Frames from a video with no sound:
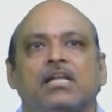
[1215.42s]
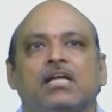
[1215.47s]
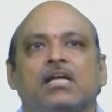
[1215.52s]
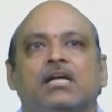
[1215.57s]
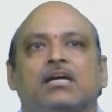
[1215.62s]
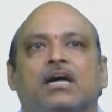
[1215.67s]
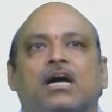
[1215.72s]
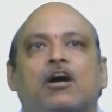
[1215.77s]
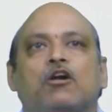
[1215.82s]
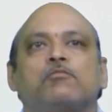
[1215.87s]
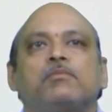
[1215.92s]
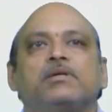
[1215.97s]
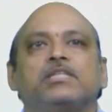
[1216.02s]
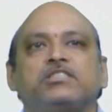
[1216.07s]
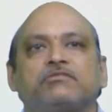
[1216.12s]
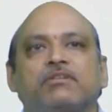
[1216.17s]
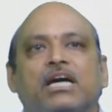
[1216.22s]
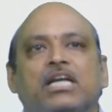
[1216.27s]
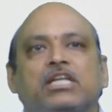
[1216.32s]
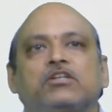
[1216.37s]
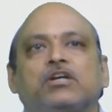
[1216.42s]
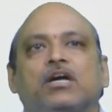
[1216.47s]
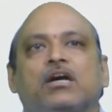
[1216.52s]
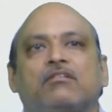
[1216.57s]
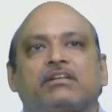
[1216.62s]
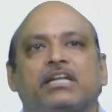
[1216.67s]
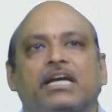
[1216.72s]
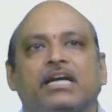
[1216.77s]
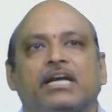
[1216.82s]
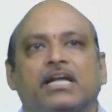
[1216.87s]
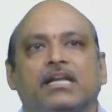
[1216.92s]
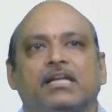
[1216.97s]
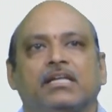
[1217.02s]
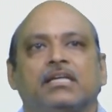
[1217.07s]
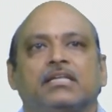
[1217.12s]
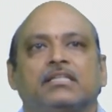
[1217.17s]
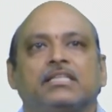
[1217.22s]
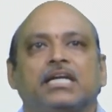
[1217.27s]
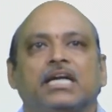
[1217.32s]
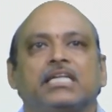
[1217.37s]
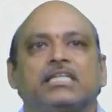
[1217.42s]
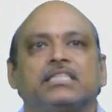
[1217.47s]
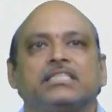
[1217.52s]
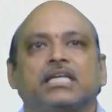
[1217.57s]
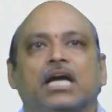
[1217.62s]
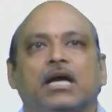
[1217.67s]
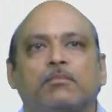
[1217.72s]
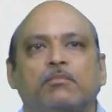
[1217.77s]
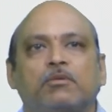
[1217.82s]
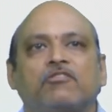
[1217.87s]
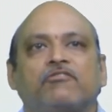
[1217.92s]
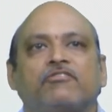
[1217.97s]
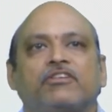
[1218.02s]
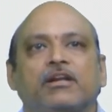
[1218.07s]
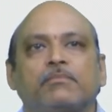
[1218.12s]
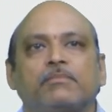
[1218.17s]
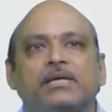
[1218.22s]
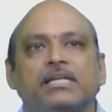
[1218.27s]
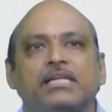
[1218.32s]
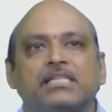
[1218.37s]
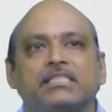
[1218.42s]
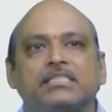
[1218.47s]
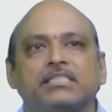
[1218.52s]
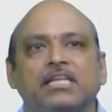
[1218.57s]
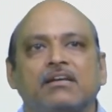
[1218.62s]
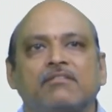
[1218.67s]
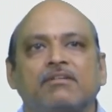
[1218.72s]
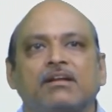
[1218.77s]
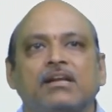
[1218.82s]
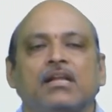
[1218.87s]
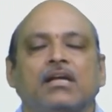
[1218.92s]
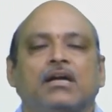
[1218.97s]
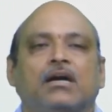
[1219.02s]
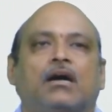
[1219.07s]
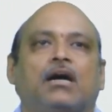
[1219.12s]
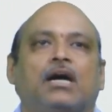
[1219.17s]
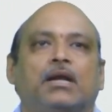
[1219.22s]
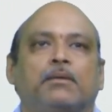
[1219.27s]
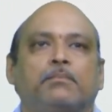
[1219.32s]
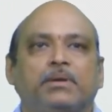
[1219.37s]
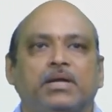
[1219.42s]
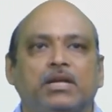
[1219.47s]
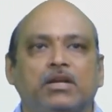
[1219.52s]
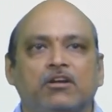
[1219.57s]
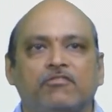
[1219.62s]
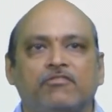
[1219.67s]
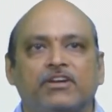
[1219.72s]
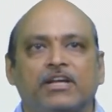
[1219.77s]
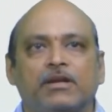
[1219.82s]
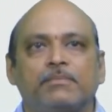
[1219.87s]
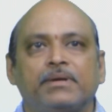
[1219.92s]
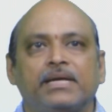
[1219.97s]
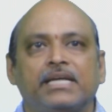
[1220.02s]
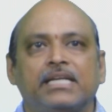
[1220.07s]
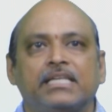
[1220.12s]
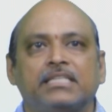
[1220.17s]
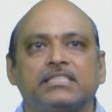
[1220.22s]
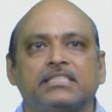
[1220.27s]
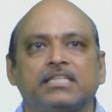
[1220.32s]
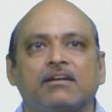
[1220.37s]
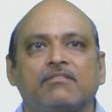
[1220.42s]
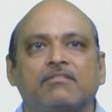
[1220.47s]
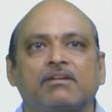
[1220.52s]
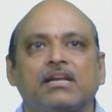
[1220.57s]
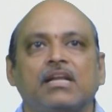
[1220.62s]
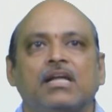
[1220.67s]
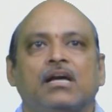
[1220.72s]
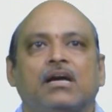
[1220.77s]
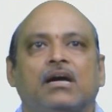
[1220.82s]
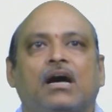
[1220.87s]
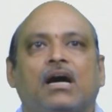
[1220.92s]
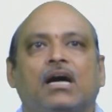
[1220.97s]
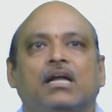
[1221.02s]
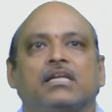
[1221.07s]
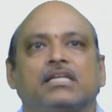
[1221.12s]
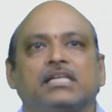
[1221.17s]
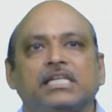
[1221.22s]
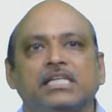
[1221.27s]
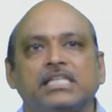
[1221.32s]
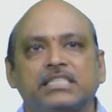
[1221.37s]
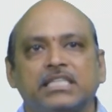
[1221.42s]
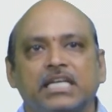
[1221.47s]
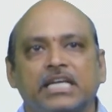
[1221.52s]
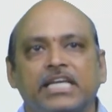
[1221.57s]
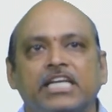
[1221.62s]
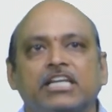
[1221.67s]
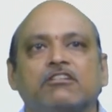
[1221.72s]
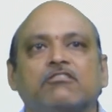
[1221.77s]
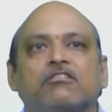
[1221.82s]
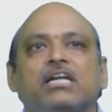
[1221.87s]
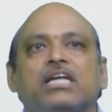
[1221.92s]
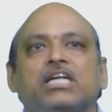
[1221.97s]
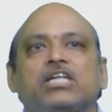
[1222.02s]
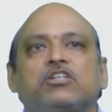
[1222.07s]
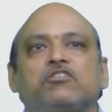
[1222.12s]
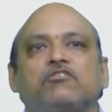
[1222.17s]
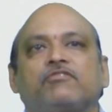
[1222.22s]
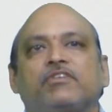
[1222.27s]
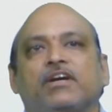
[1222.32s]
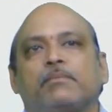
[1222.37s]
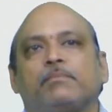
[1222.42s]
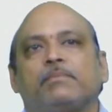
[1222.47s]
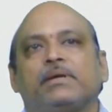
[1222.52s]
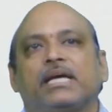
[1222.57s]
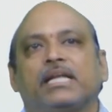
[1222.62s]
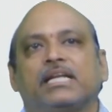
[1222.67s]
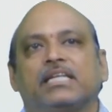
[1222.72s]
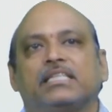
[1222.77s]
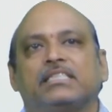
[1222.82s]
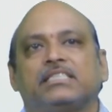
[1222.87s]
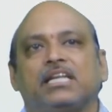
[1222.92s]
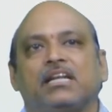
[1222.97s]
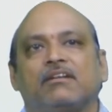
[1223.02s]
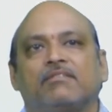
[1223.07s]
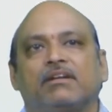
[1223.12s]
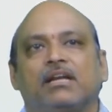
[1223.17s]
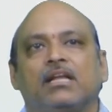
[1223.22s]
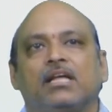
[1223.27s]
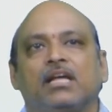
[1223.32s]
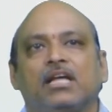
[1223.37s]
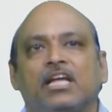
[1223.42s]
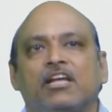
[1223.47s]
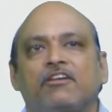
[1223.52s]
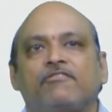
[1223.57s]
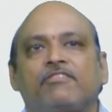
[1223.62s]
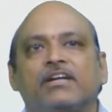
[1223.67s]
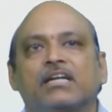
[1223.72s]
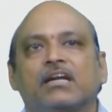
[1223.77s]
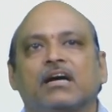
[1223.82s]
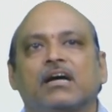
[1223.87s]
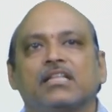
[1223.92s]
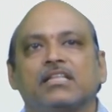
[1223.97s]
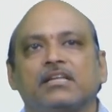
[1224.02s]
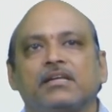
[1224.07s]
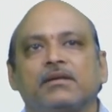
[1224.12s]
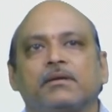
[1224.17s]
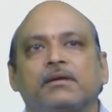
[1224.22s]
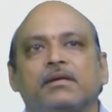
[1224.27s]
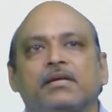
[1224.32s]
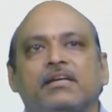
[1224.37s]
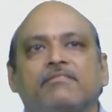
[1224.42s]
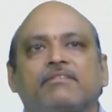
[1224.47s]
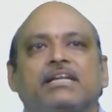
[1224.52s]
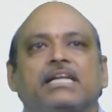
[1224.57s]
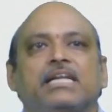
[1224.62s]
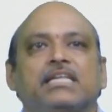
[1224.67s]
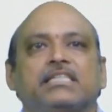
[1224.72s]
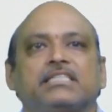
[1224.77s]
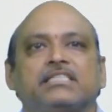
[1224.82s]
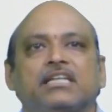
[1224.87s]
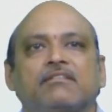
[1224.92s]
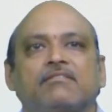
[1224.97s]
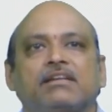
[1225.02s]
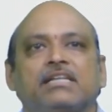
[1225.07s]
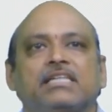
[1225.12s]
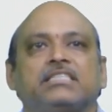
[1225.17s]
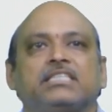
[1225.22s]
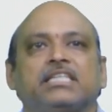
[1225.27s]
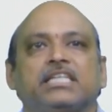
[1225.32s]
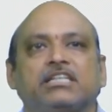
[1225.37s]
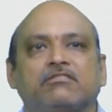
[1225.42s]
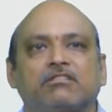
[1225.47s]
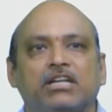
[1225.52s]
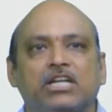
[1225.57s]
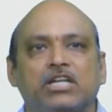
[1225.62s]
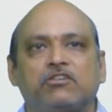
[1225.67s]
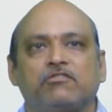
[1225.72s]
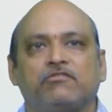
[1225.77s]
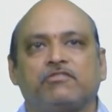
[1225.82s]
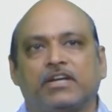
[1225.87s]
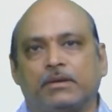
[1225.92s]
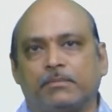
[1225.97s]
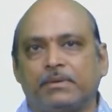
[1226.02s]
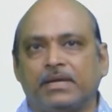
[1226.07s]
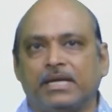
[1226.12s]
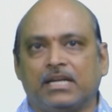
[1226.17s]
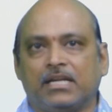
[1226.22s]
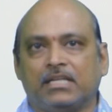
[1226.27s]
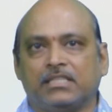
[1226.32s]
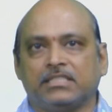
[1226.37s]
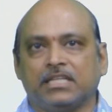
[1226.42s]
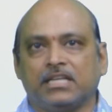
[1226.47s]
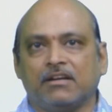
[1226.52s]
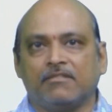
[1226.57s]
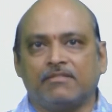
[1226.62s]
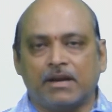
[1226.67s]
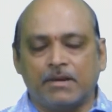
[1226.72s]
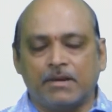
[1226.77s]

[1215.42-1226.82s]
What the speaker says: how much value you have taken. That is above Fermi energy level or below Fermi energy level or is equivalent to Fermi energy level. If at all the given energy level is equivalent to Fermi energy level,